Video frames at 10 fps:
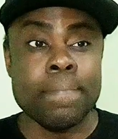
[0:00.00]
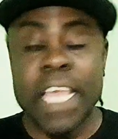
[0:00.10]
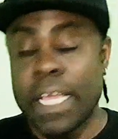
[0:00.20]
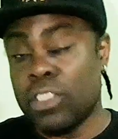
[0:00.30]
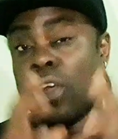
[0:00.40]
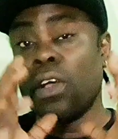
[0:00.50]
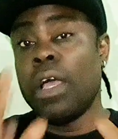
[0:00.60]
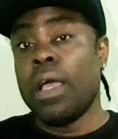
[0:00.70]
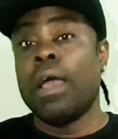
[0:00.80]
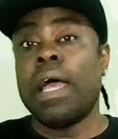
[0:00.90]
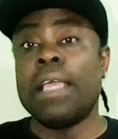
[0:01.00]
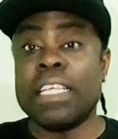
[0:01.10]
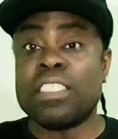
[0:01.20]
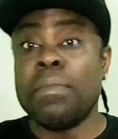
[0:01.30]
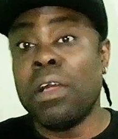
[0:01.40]
Yeah, so
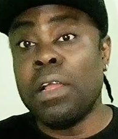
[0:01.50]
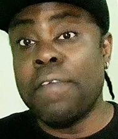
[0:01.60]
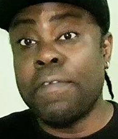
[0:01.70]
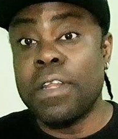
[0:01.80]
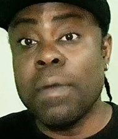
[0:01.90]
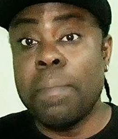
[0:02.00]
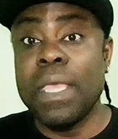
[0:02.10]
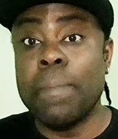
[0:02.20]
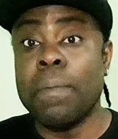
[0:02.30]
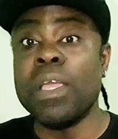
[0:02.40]
yes, I'm going to leave it now, my people.